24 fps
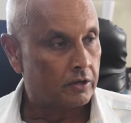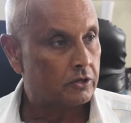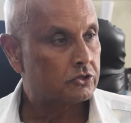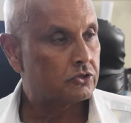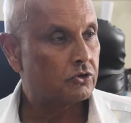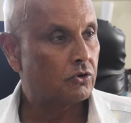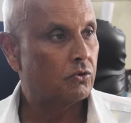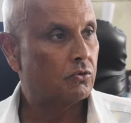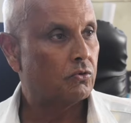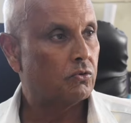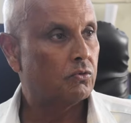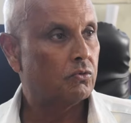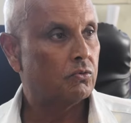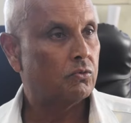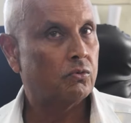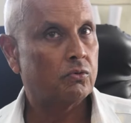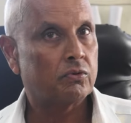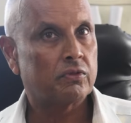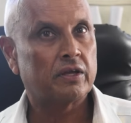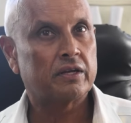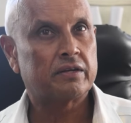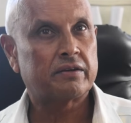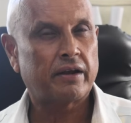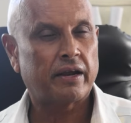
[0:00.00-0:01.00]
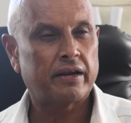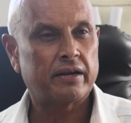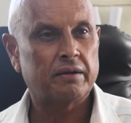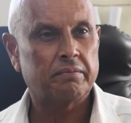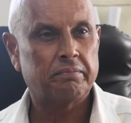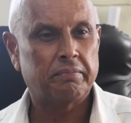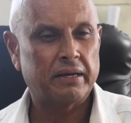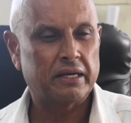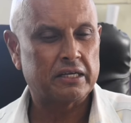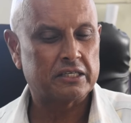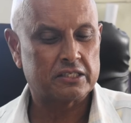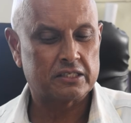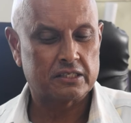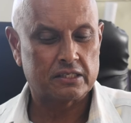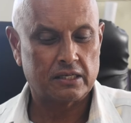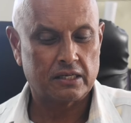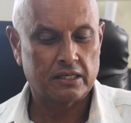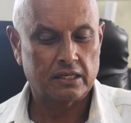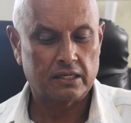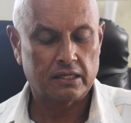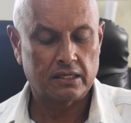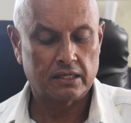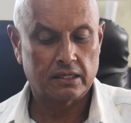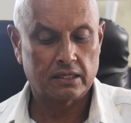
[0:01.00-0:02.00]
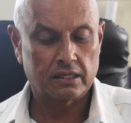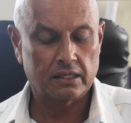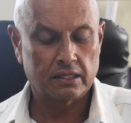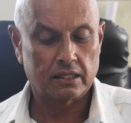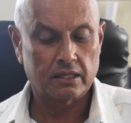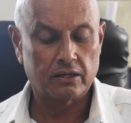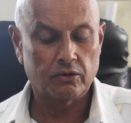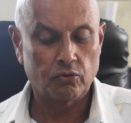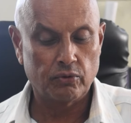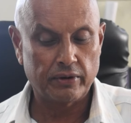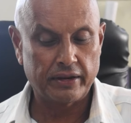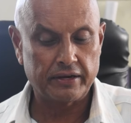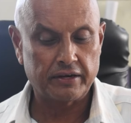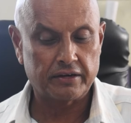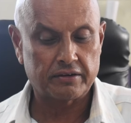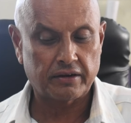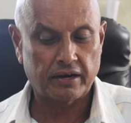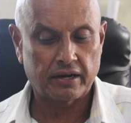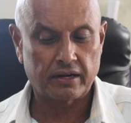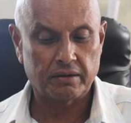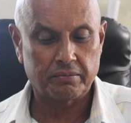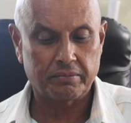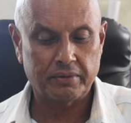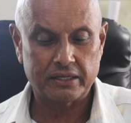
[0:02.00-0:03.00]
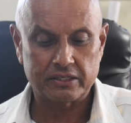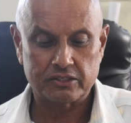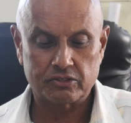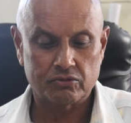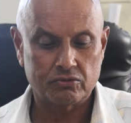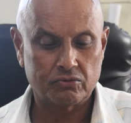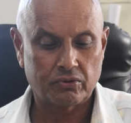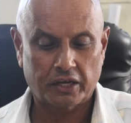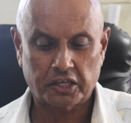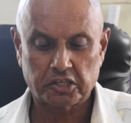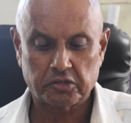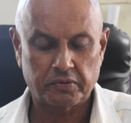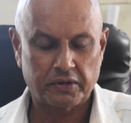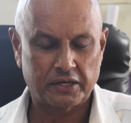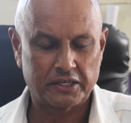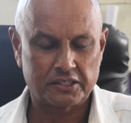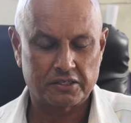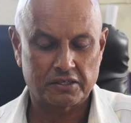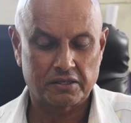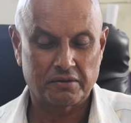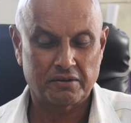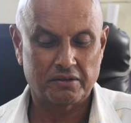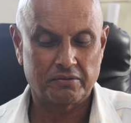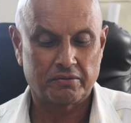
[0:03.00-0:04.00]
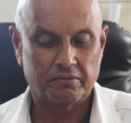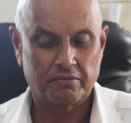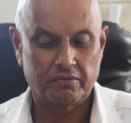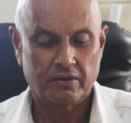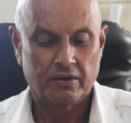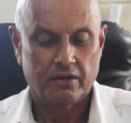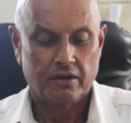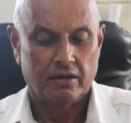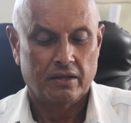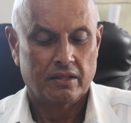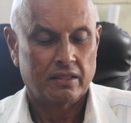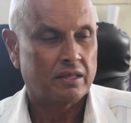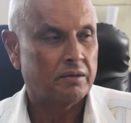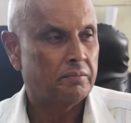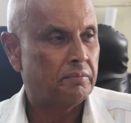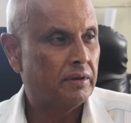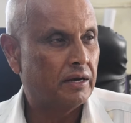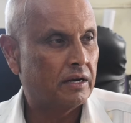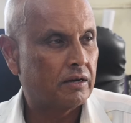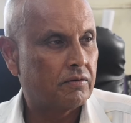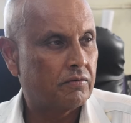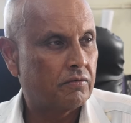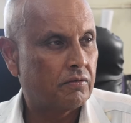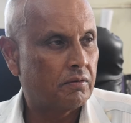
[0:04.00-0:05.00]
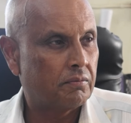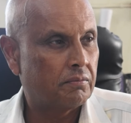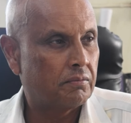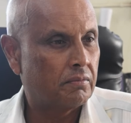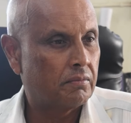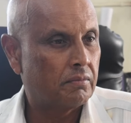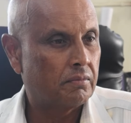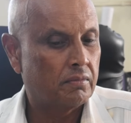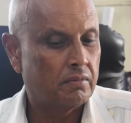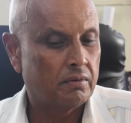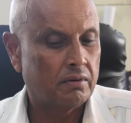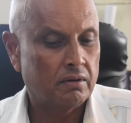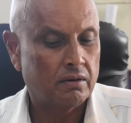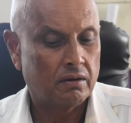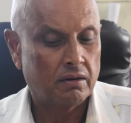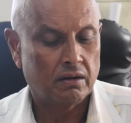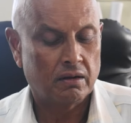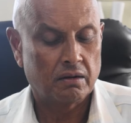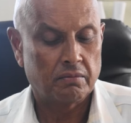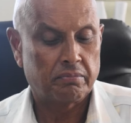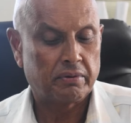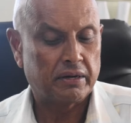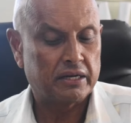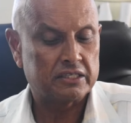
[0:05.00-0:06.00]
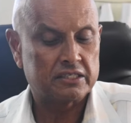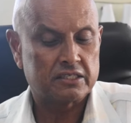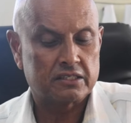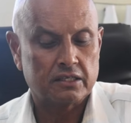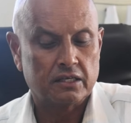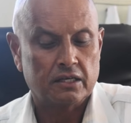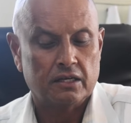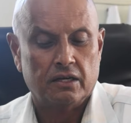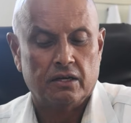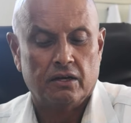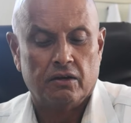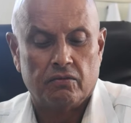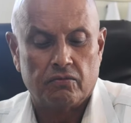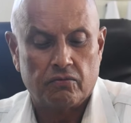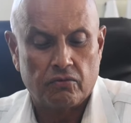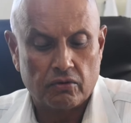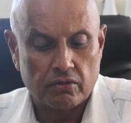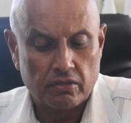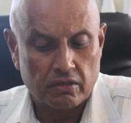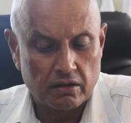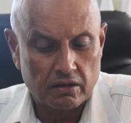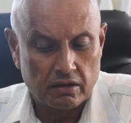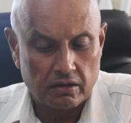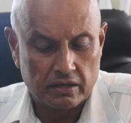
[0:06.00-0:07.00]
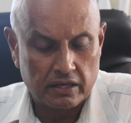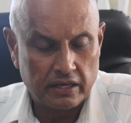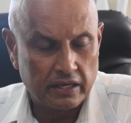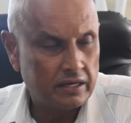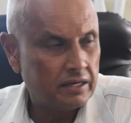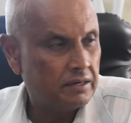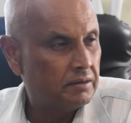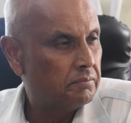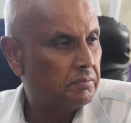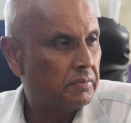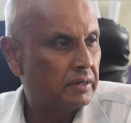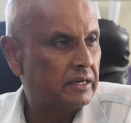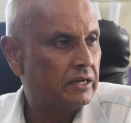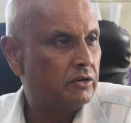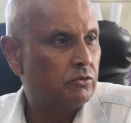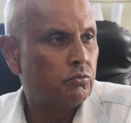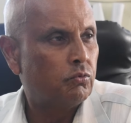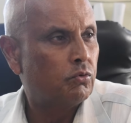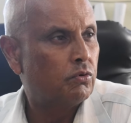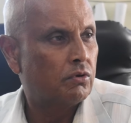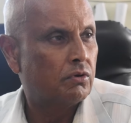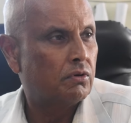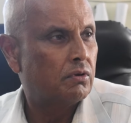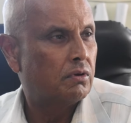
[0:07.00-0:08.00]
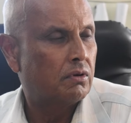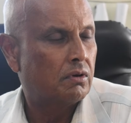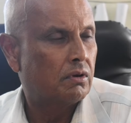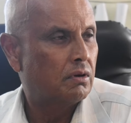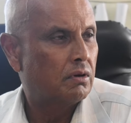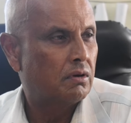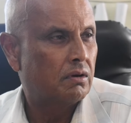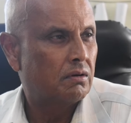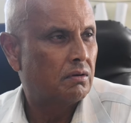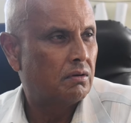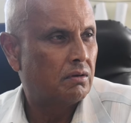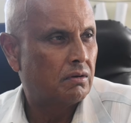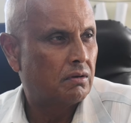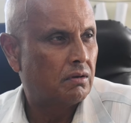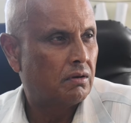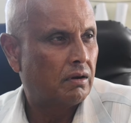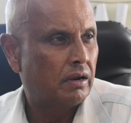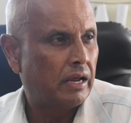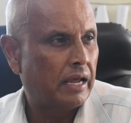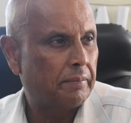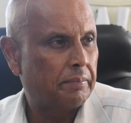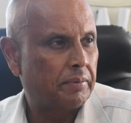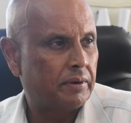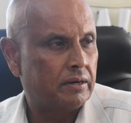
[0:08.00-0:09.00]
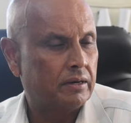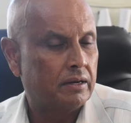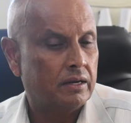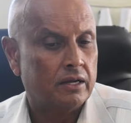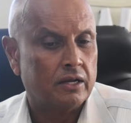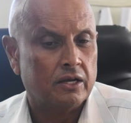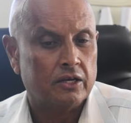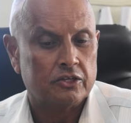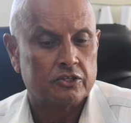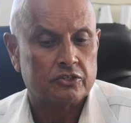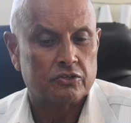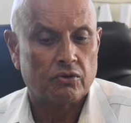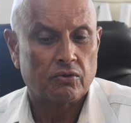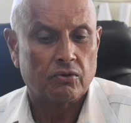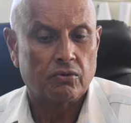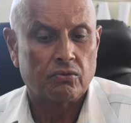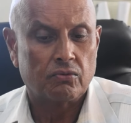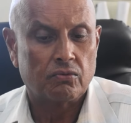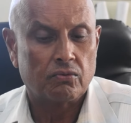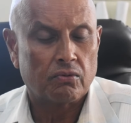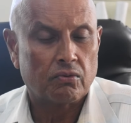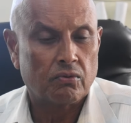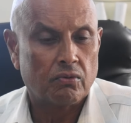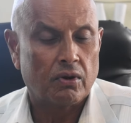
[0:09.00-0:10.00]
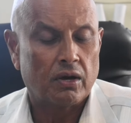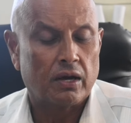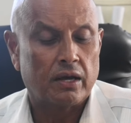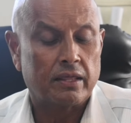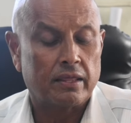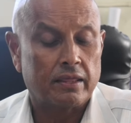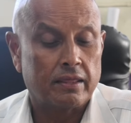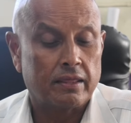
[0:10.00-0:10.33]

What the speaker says: So they tried her best, the old lady tried her best to express the milk from her breast for the kid, but it wouldn't happen. So